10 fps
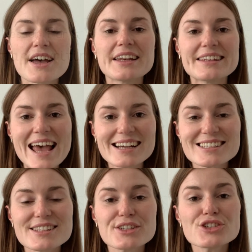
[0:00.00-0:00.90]

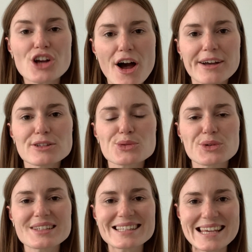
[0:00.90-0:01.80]
Next, the child
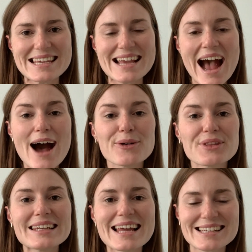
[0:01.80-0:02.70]
will see how
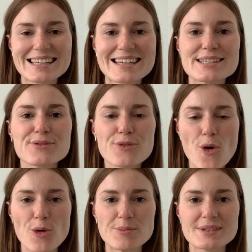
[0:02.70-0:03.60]
the letter is
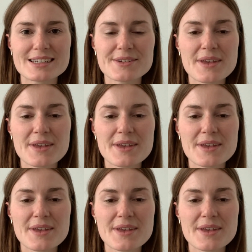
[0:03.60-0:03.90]
formed.